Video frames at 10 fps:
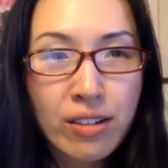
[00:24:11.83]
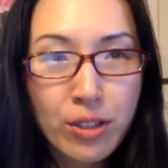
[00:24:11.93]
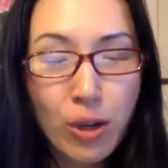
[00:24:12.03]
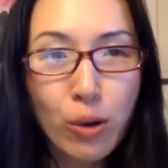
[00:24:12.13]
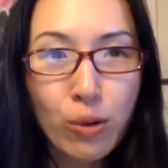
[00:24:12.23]

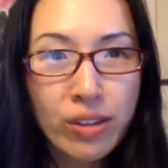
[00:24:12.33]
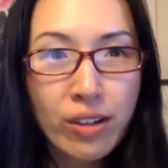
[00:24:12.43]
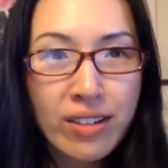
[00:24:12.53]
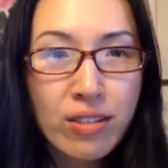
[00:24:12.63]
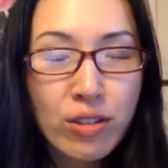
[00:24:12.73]
So there
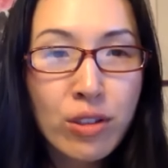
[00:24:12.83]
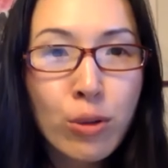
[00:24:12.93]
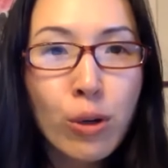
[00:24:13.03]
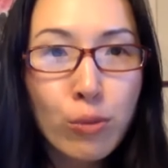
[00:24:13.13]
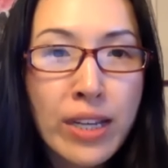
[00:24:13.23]
is
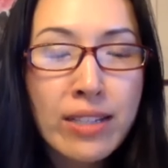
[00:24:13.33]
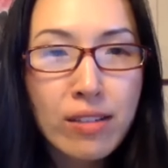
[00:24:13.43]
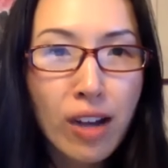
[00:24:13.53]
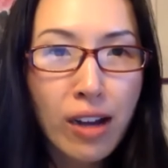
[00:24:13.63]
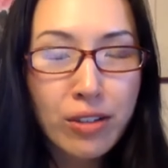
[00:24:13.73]
zero
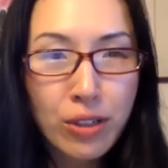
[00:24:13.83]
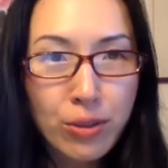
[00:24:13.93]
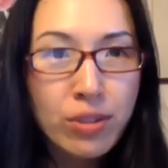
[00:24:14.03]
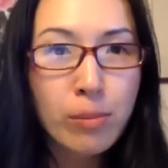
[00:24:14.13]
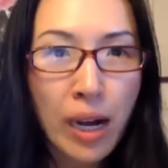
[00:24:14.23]
reason not to
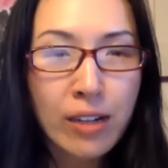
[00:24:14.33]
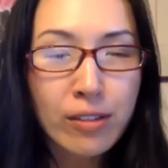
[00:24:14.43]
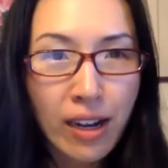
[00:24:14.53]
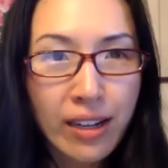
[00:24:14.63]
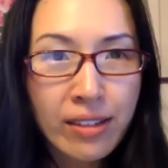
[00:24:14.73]
use the bio
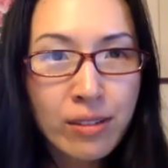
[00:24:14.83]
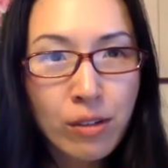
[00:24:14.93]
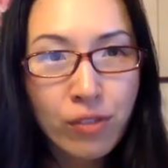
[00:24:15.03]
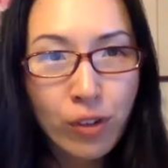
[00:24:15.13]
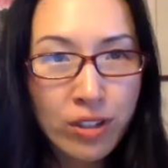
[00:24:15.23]
dye
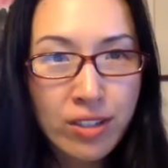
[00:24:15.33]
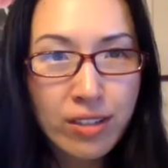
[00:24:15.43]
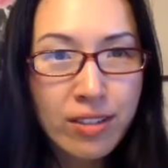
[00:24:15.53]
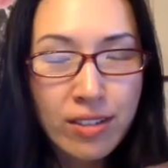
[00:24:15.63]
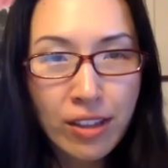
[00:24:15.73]
versus